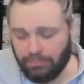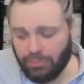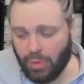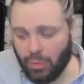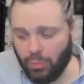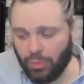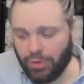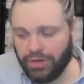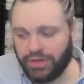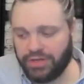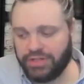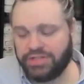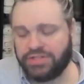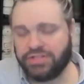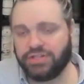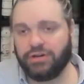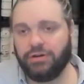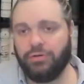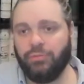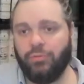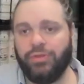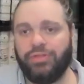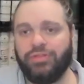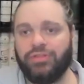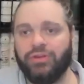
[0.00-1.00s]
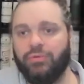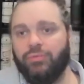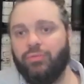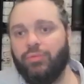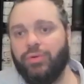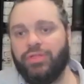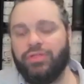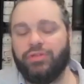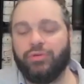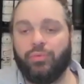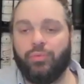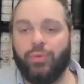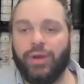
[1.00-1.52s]
We're going to start with
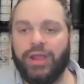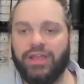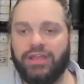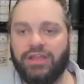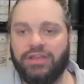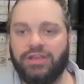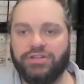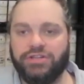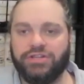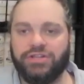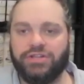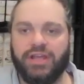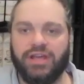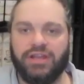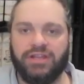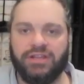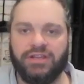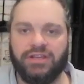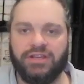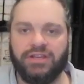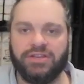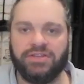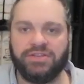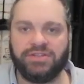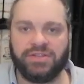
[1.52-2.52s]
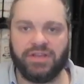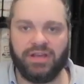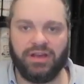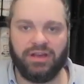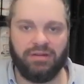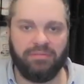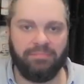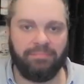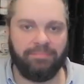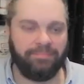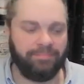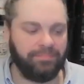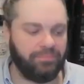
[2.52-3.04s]
the range that it is
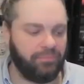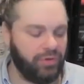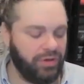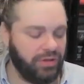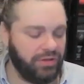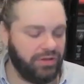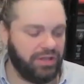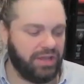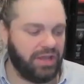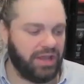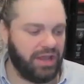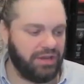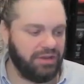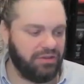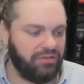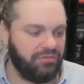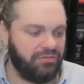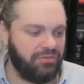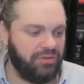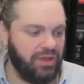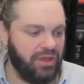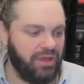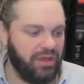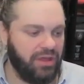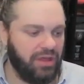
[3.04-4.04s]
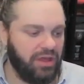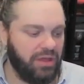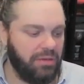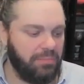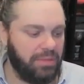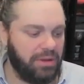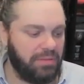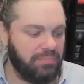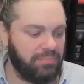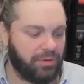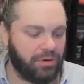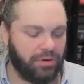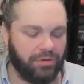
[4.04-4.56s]
really kind of
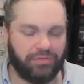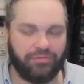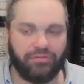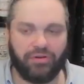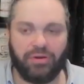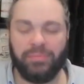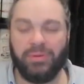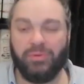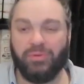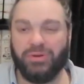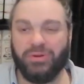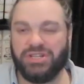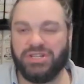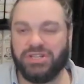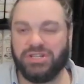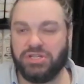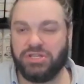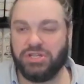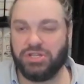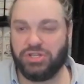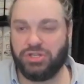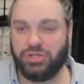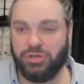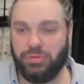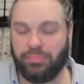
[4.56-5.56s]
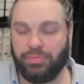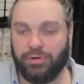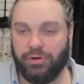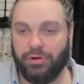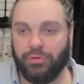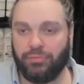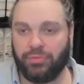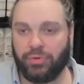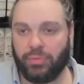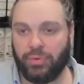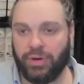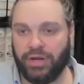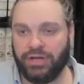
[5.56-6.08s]
been birthed from, it, which is the
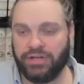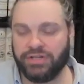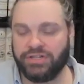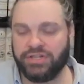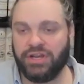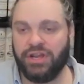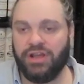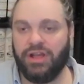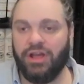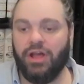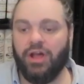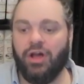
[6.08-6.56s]
Supernova range.